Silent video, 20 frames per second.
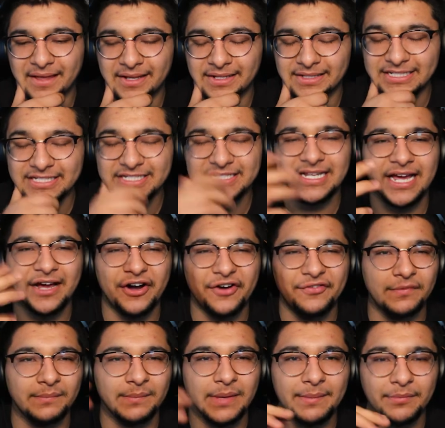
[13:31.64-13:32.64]
This is like all
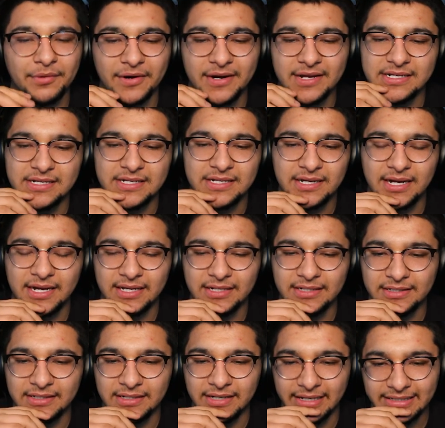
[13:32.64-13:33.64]
from memory.
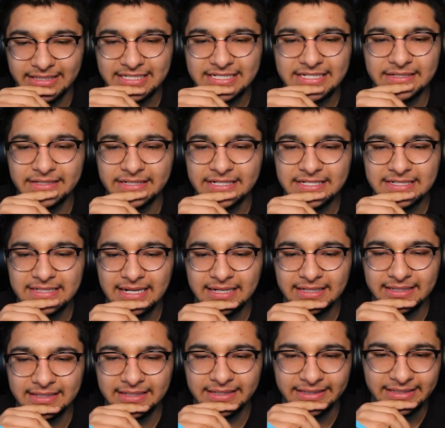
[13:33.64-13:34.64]
Like this is
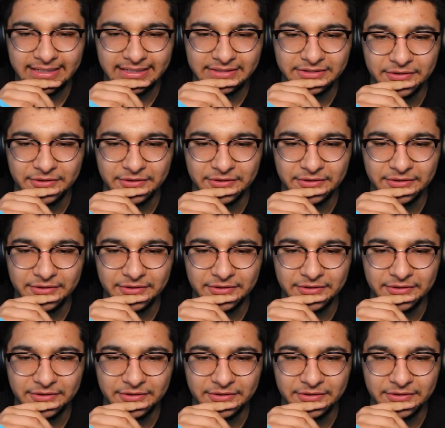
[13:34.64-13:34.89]
like the